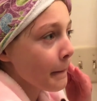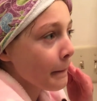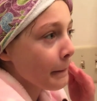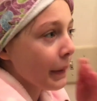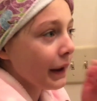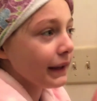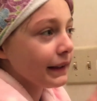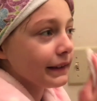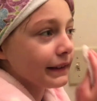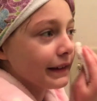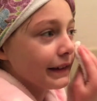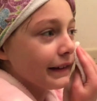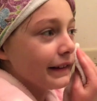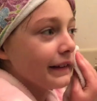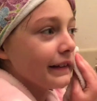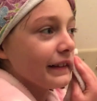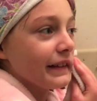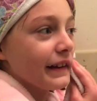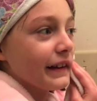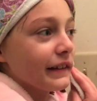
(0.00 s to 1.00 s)
my
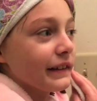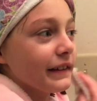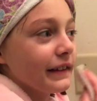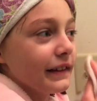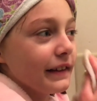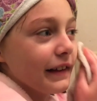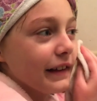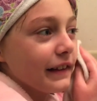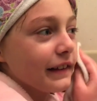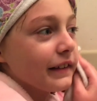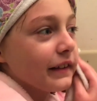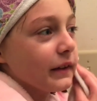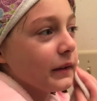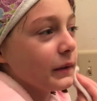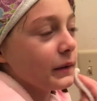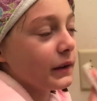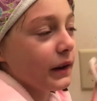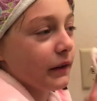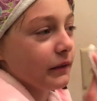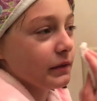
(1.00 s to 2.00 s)
skin is actually like so
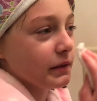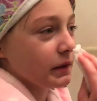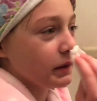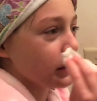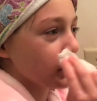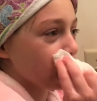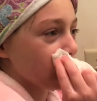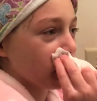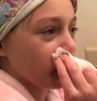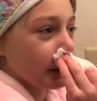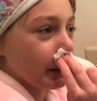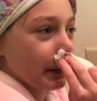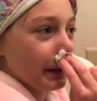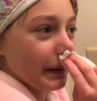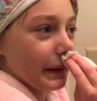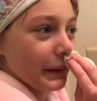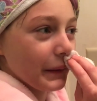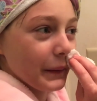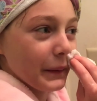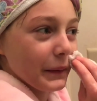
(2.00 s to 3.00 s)
soft, so you should get
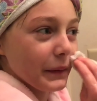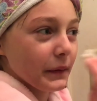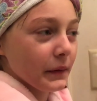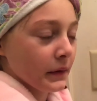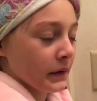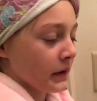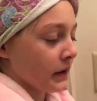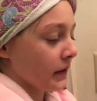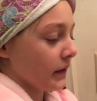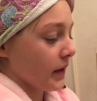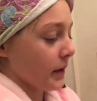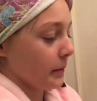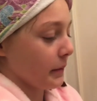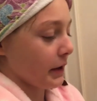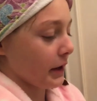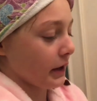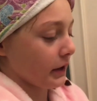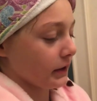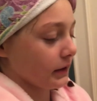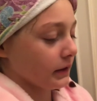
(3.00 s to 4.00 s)
it. The
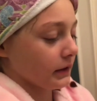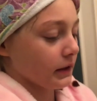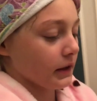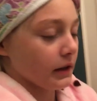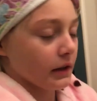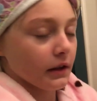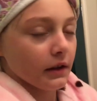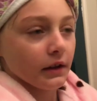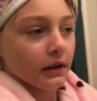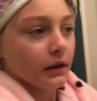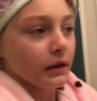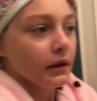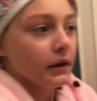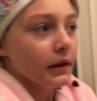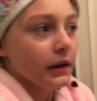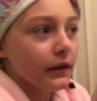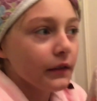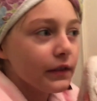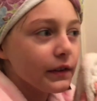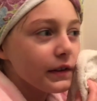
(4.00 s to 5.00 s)
mask.
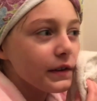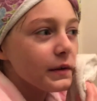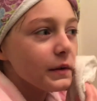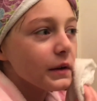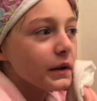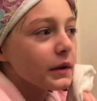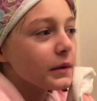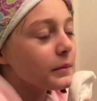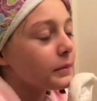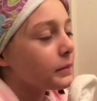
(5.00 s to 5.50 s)
I think you can